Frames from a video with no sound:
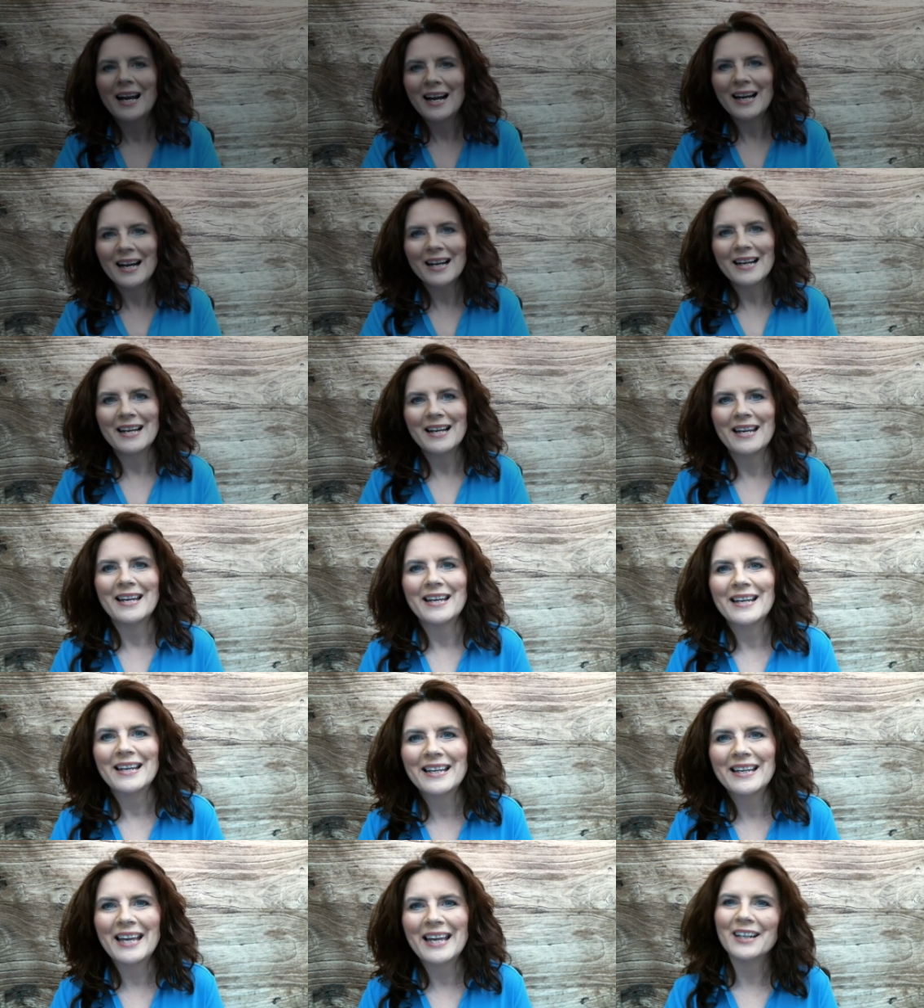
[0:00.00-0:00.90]

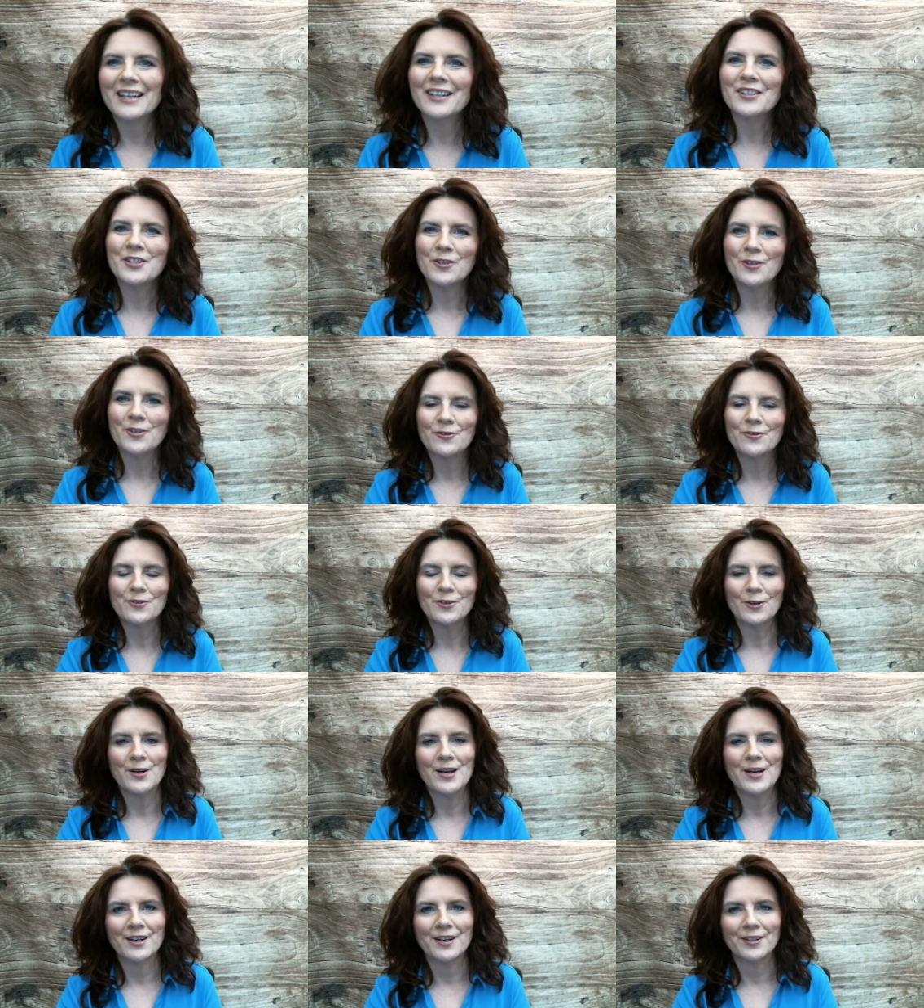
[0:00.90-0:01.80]
Hi, Gayla
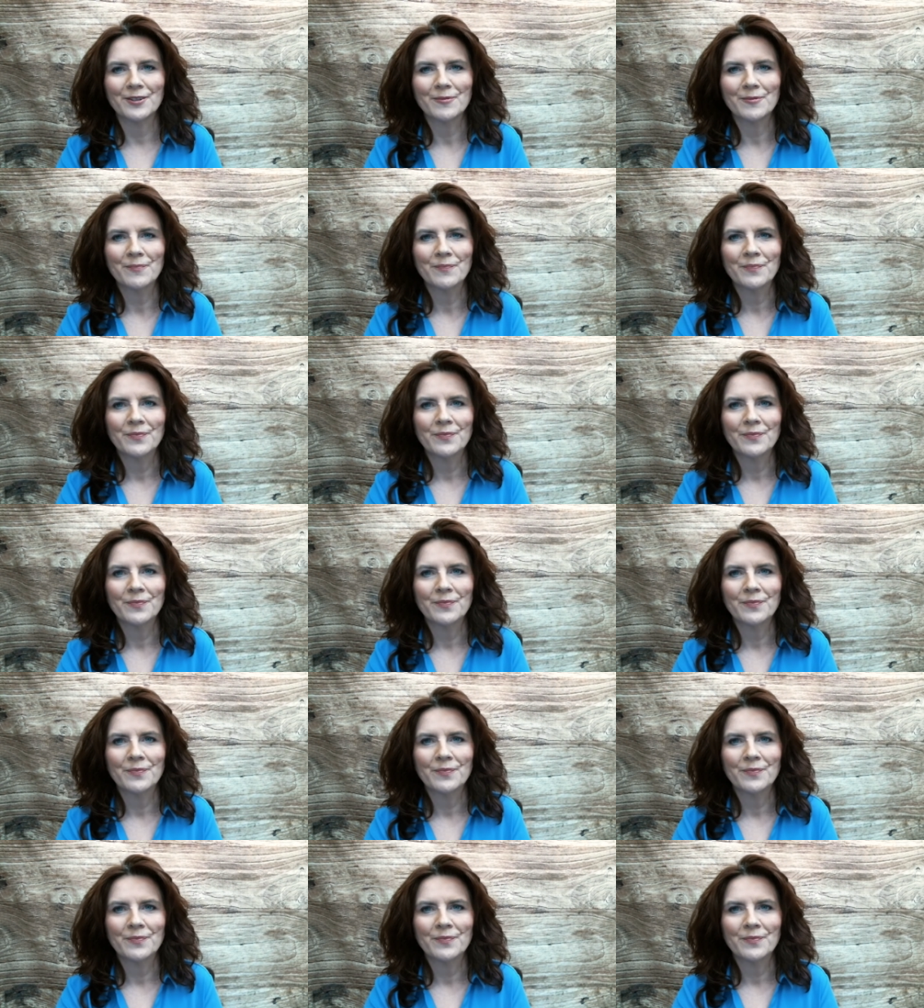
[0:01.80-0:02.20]
Scrivener here.